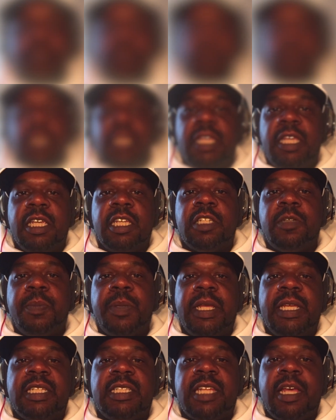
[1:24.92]
He
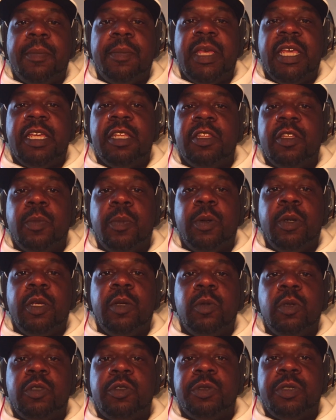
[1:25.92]
explains that making the prequel
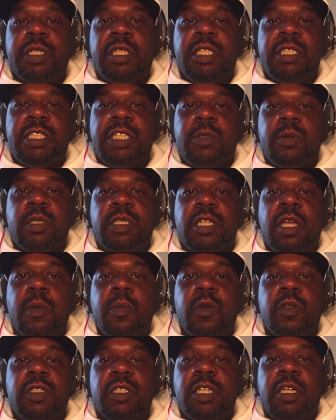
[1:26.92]
trilogy was
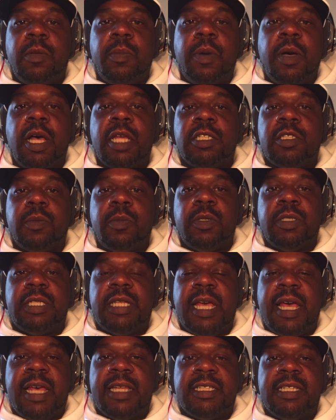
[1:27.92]
almost an impossible
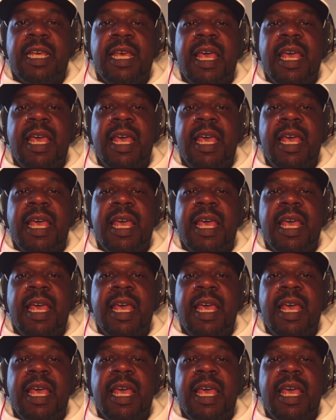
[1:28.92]
task.